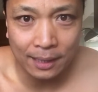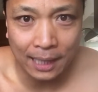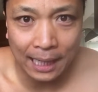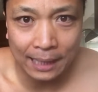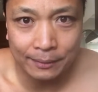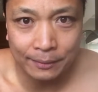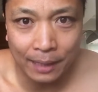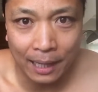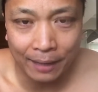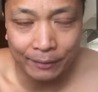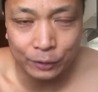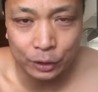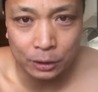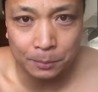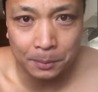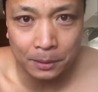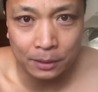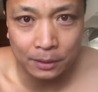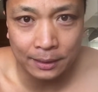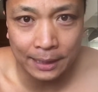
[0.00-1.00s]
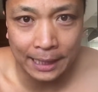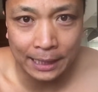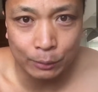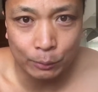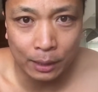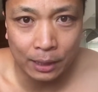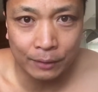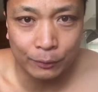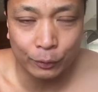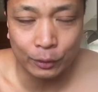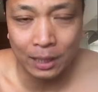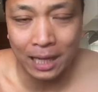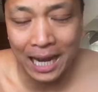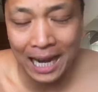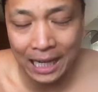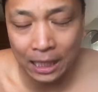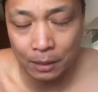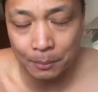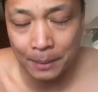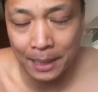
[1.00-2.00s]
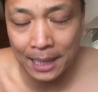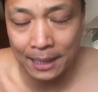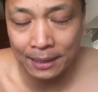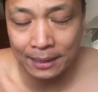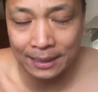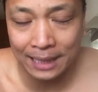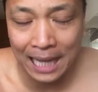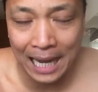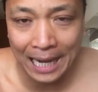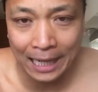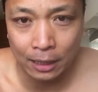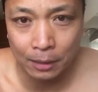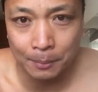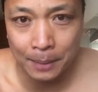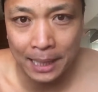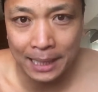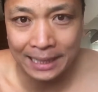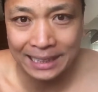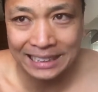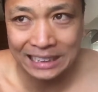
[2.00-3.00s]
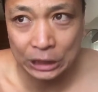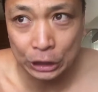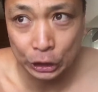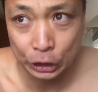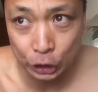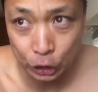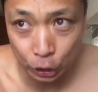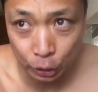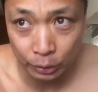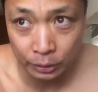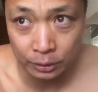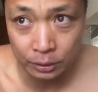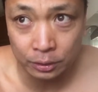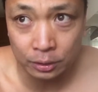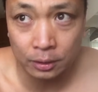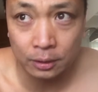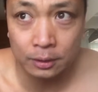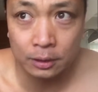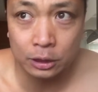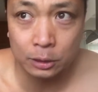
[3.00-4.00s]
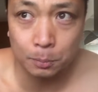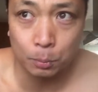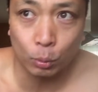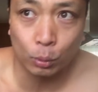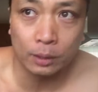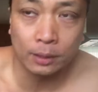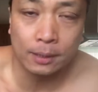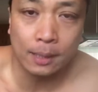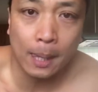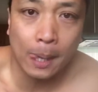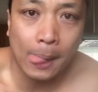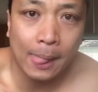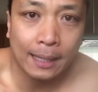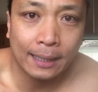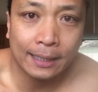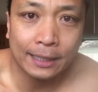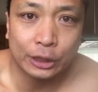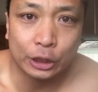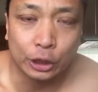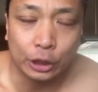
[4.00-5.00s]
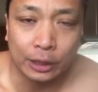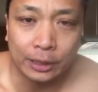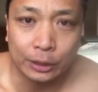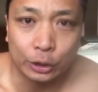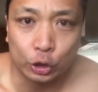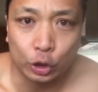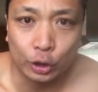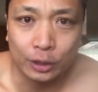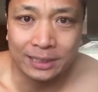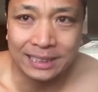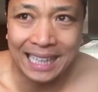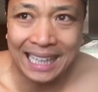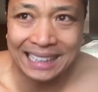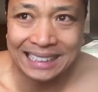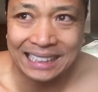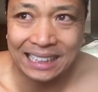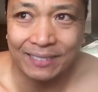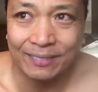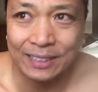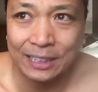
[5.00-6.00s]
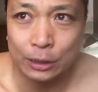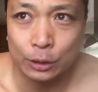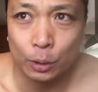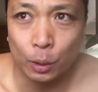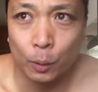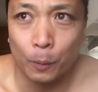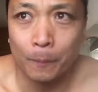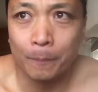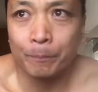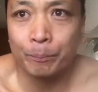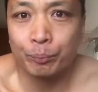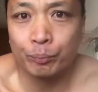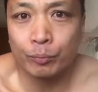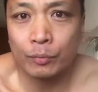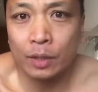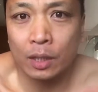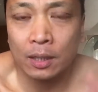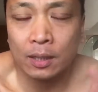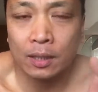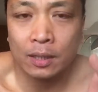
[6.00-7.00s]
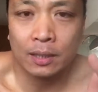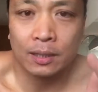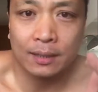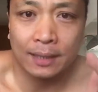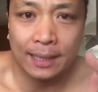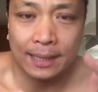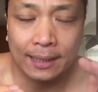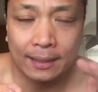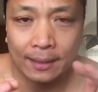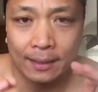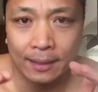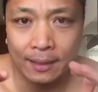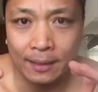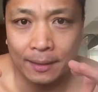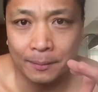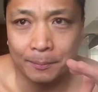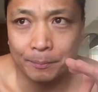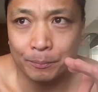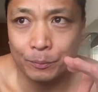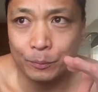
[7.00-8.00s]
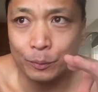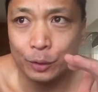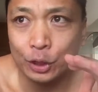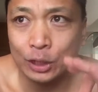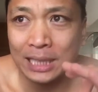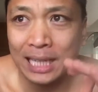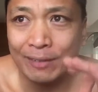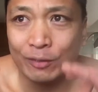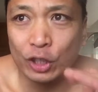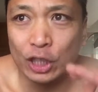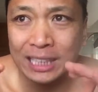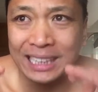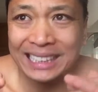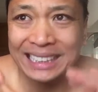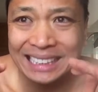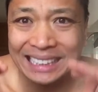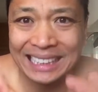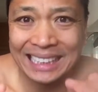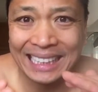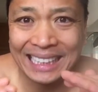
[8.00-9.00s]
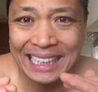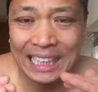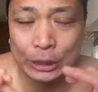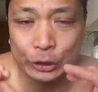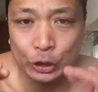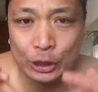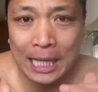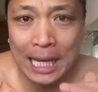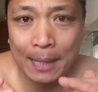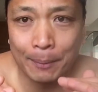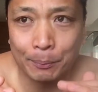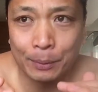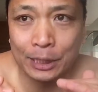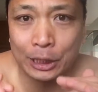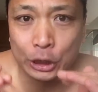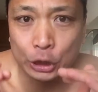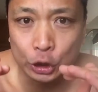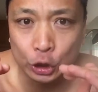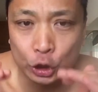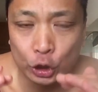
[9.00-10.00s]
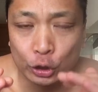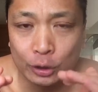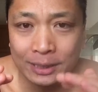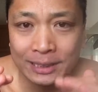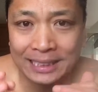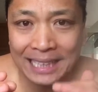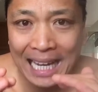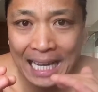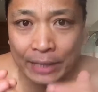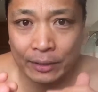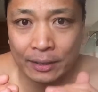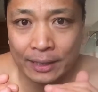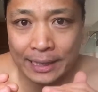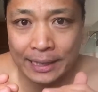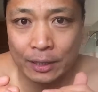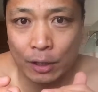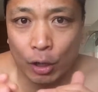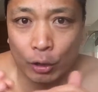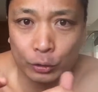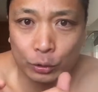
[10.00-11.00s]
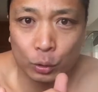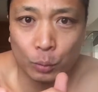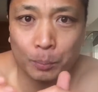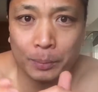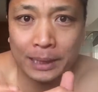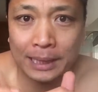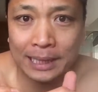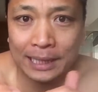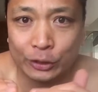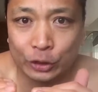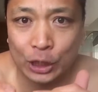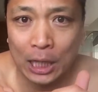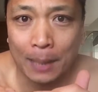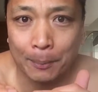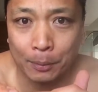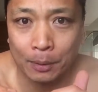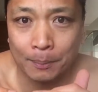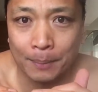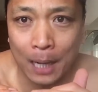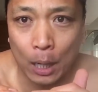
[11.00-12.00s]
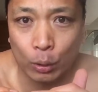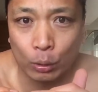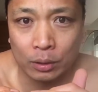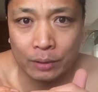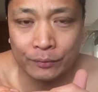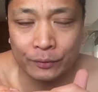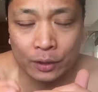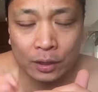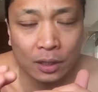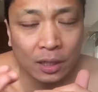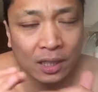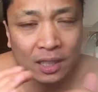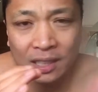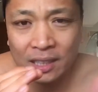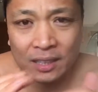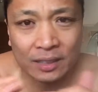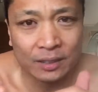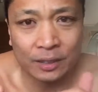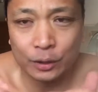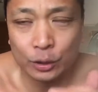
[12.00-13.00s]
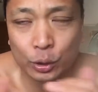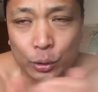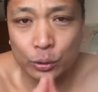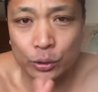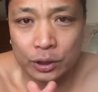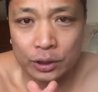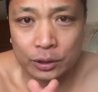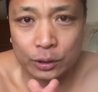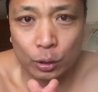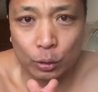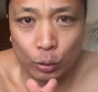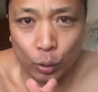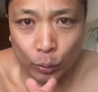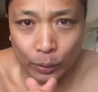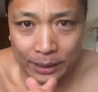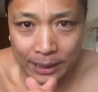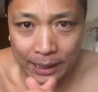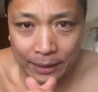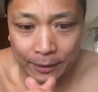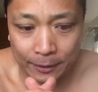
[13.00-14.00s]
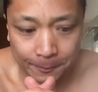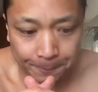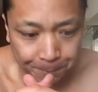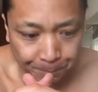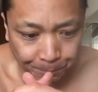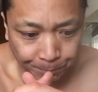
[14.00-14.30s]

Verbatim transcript: I, have just been getting ready for the Ironman and the Ironman is an endurance sport. It's an endurance activity. So like um, you're never gonna see a champion endurance athlete also be a champion powerlifter. The two just don't go together.